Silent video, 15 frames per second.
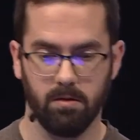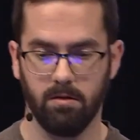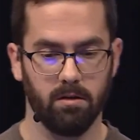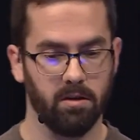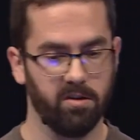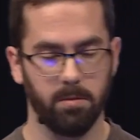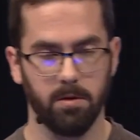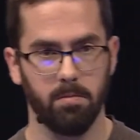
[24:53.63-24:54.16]

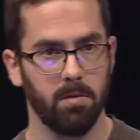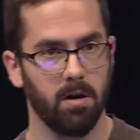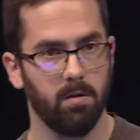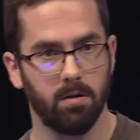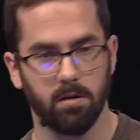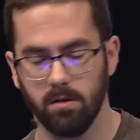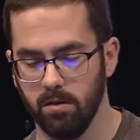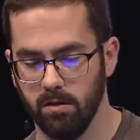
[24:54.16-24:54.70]
distribute mail
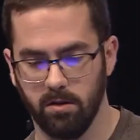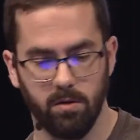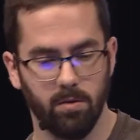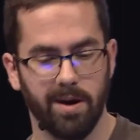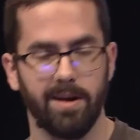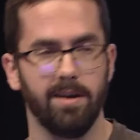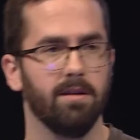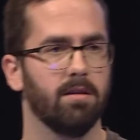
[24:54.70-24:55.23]
or do
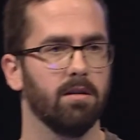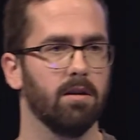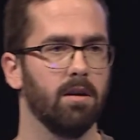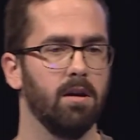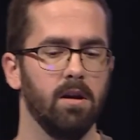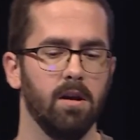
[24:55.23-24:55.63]
anything.